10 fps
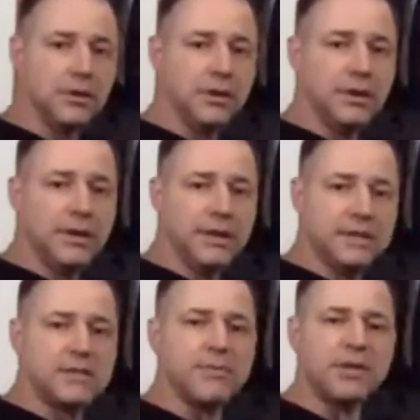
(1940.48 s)
Is this
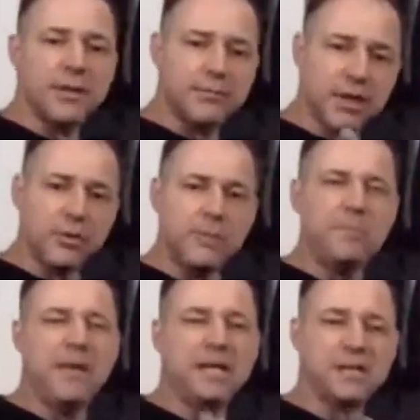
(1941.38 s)
something that I'm going to
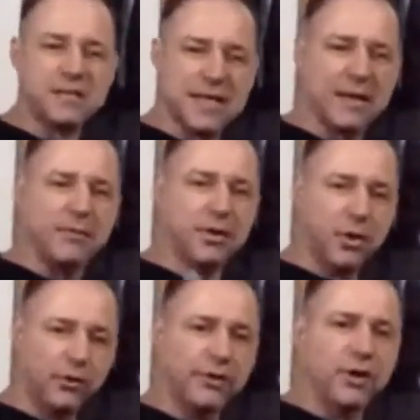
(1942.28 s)
repeat the same over
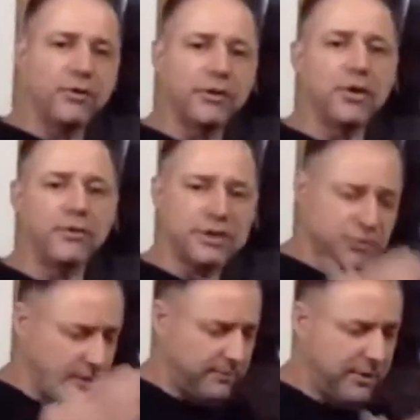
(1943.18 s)
and over and over until
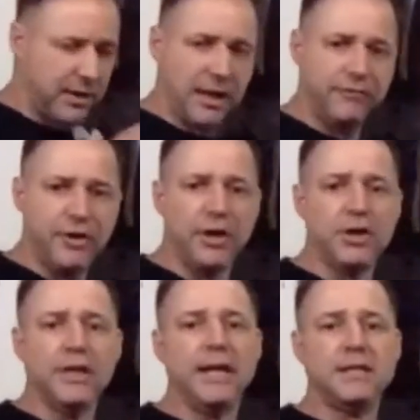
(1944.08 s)
I get very good
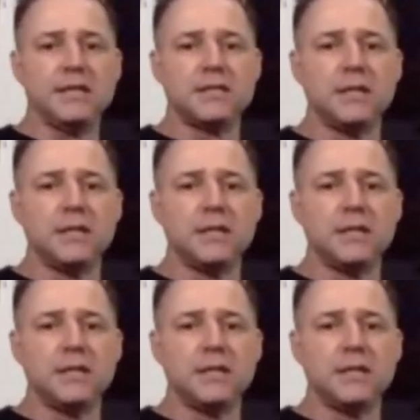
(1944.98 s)
at this?